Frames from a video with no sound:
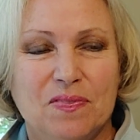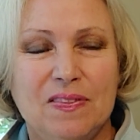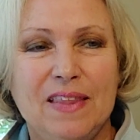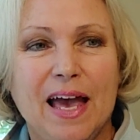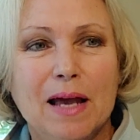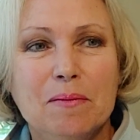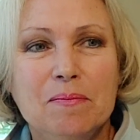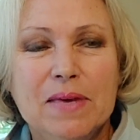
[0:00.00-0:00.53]

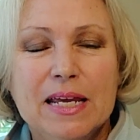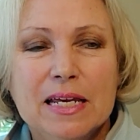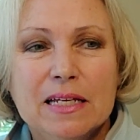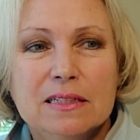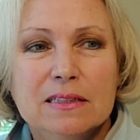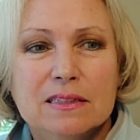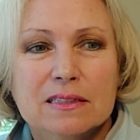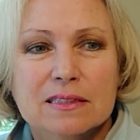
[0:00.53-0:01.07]
That
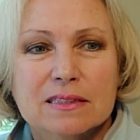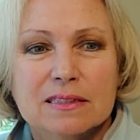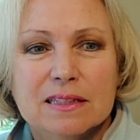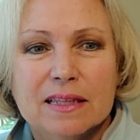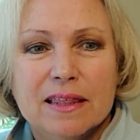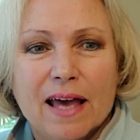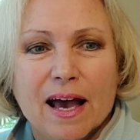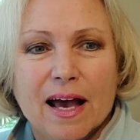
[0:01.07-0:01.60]
means
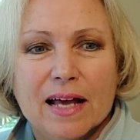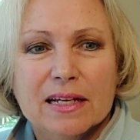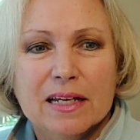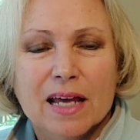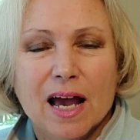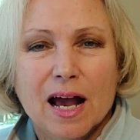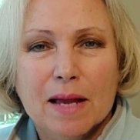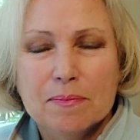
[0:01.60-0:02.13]

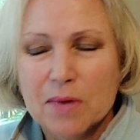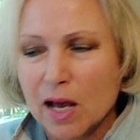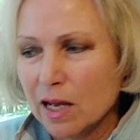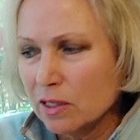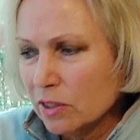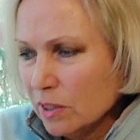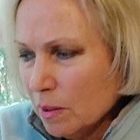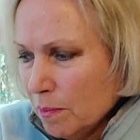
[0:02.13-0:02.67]
that I'm
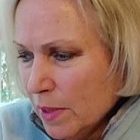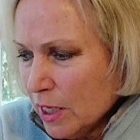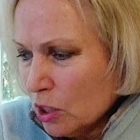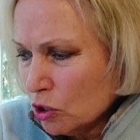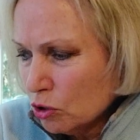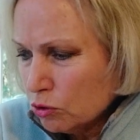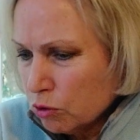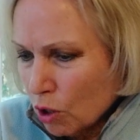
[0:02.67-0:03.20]
not going to be
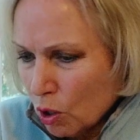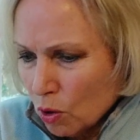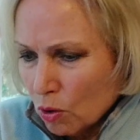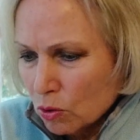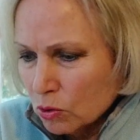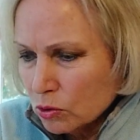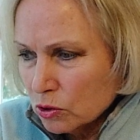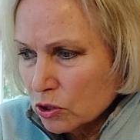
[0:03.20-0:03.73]

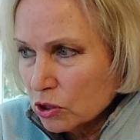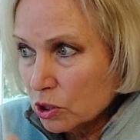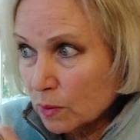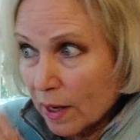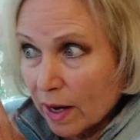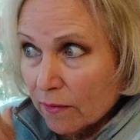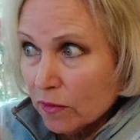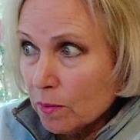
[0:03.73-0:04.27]
closed
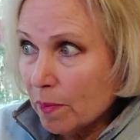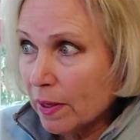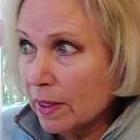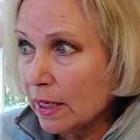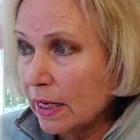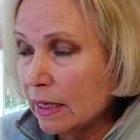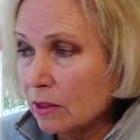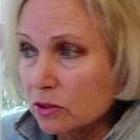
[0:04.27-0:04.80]
to
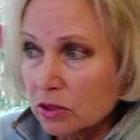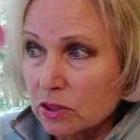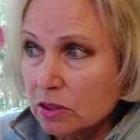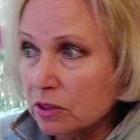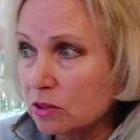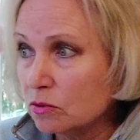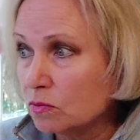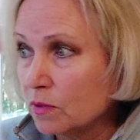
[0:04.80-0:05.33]
everybody
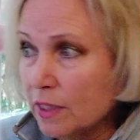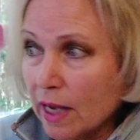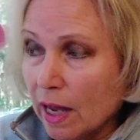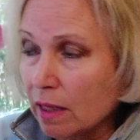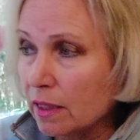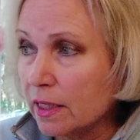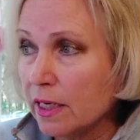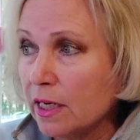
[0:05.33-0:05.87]
else's
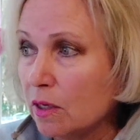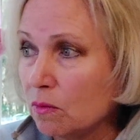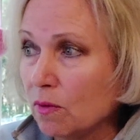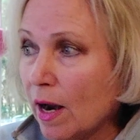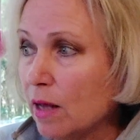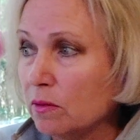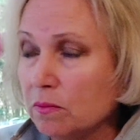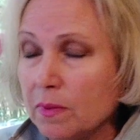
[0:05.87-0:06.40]
reality
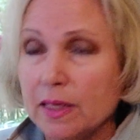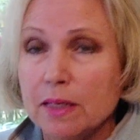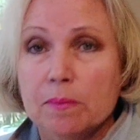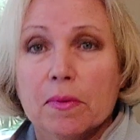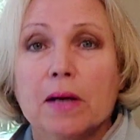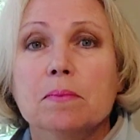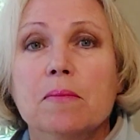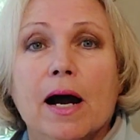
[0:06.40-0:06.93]
around me
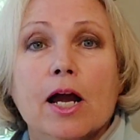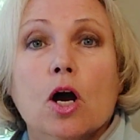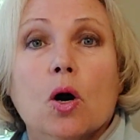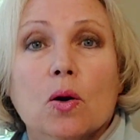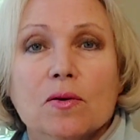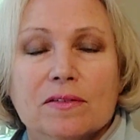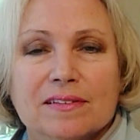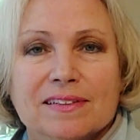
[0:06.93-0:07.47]
but my
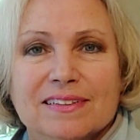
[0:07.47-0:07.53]
own.